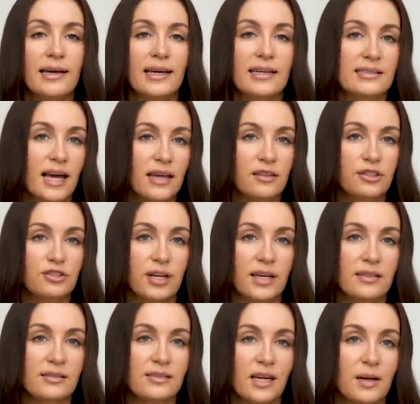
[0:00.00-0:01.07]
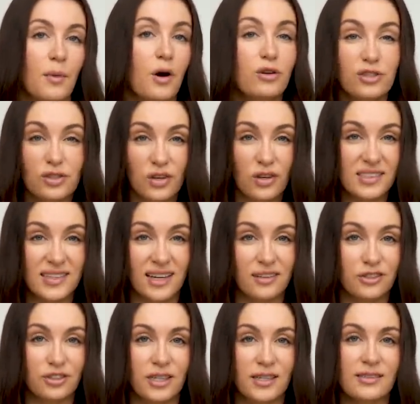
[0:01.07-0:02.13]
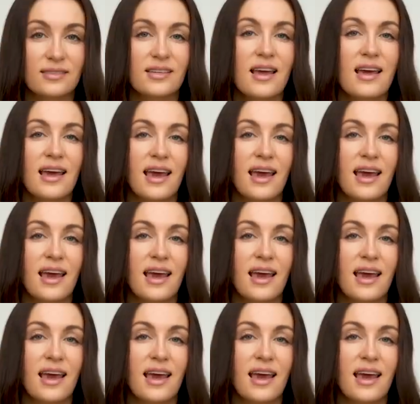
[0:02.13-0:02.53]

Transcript: intelligence, emotional intelligence,